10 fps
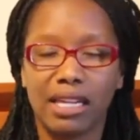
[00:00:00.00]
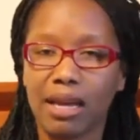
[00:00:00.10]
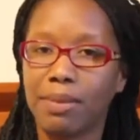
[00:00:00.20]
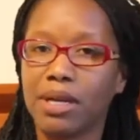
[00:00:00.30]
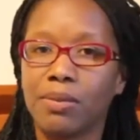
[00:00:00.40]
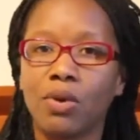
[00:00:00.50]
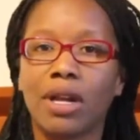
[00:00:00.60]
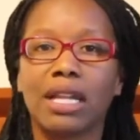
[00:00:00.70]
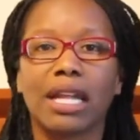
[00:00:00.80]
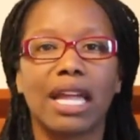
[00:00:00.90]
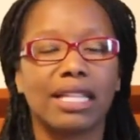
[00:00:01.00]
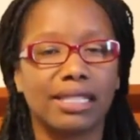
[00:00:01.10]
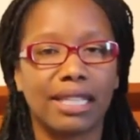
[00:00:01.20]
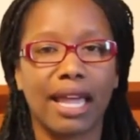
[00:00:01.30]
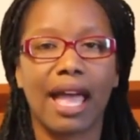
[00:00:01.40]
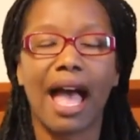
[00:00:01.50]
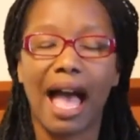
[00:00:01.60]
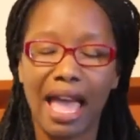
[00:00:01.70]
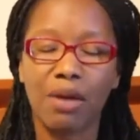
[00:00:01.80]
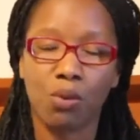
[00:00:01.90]
Getting up in the morning and saying,
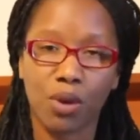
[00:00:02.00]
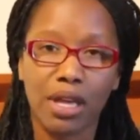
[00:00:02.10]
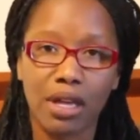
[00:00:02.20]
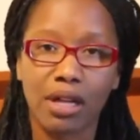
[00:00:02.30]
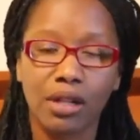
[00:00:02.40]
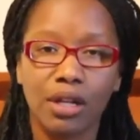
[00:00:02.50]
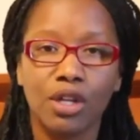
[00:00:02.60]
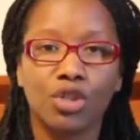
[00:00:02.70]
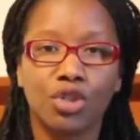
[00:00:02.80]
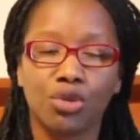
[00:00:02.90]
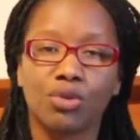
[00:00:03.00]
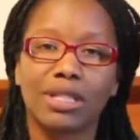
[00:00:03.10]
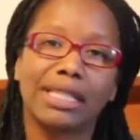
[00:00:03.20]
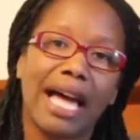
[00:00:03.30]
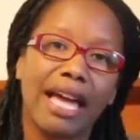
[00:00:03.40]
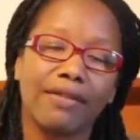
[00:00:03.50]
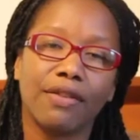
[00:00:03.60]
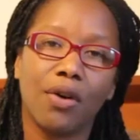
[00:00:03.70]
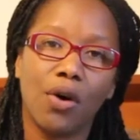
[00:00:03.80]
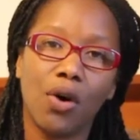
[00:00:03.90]
I will choose life
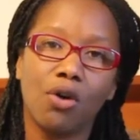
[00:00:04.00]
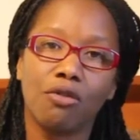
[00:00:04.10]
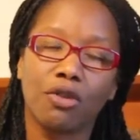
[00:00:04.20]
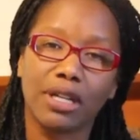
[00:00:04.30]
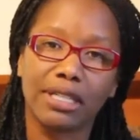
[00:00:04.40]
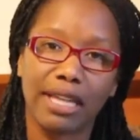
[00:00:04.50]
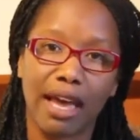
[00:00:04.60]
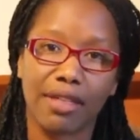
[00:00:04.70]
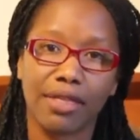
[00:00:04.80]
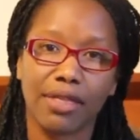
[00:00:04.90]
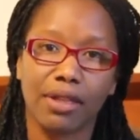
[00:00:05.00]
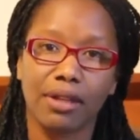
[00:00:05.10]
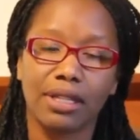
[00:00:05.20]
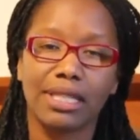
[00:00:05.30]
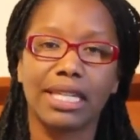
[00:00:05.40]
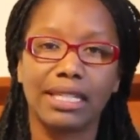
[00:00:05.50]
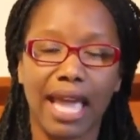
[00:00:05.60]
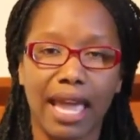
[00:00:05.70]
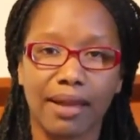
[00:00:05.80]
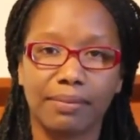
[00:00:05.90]
over death
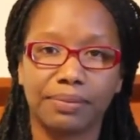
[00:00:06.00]
today.